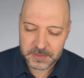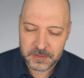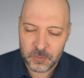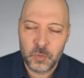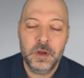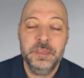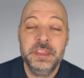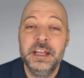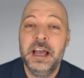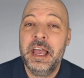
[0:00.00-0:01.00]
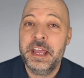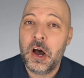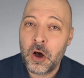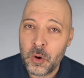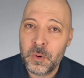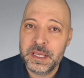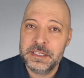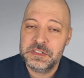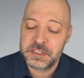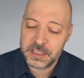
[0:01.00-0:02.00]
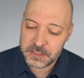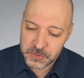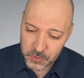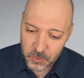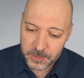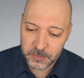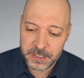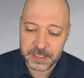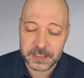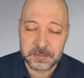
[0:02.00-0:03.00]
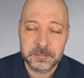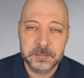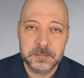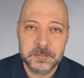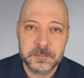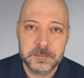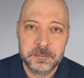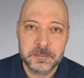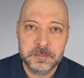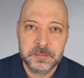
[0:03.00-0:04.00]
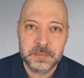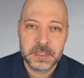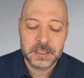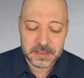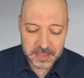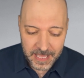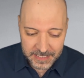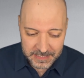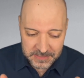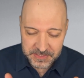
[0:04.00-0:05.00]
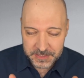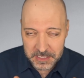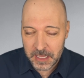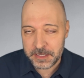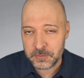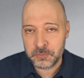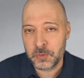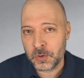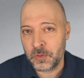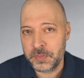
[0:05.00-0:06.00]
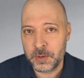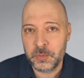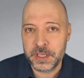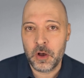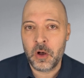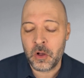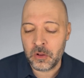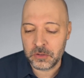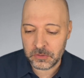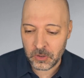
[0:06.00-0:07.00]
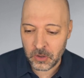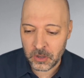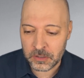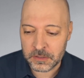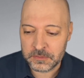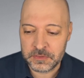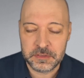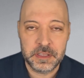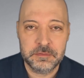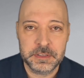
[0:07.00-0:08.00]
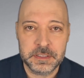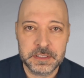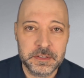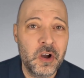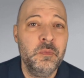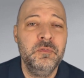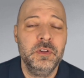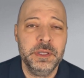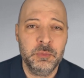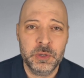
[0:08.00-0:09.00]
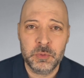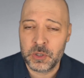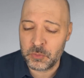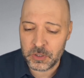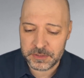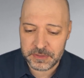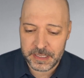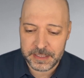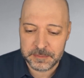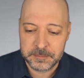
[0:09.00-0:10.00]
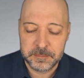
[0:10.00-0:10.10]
one that I always enjoy reading. That is the kind of world that we all long to live in, and hopefully we will one day.